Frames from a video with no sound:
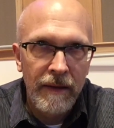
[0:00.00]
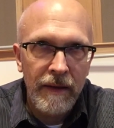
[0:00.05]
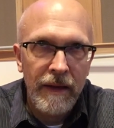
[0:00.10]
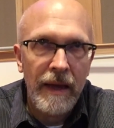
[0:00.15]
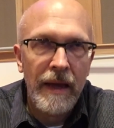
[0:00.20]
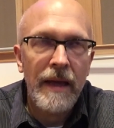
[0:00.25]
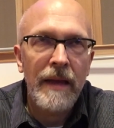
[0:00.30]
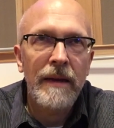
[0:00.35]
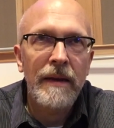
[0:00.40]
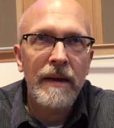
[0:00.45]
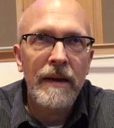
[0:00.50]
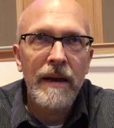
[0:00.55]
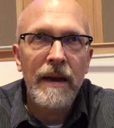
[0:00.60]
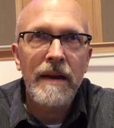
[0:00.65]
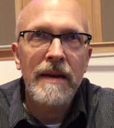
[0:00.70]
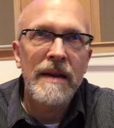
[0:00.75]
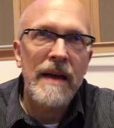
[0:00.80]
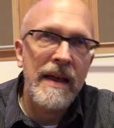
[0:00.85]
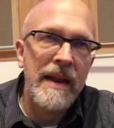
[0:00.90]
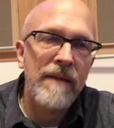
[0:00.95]
and
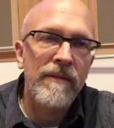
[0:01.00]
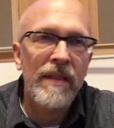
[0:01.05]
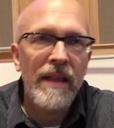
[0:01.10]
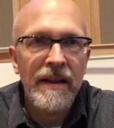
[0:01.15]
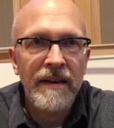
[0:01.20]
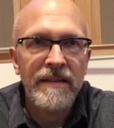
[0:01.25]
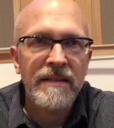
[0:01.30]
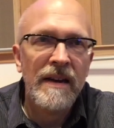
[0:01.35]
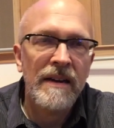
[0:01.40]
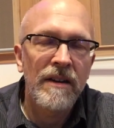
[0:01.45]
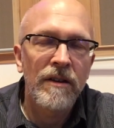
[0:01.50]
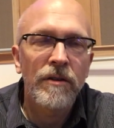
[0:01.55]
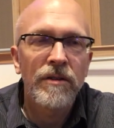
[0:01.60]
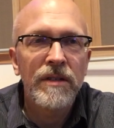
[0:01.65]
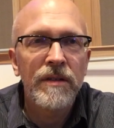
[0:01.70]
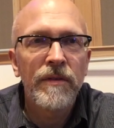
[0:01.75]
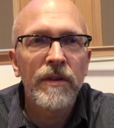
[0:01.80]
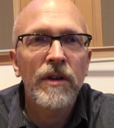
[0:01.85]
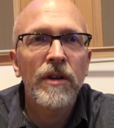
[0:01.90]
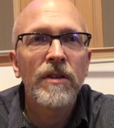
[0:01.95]
not have a lot of technical
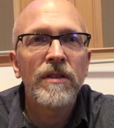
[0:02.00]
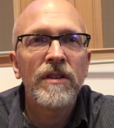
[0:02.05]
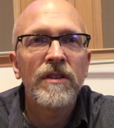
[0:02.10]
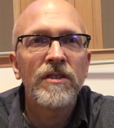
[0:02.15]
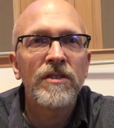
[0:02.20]
difficulties,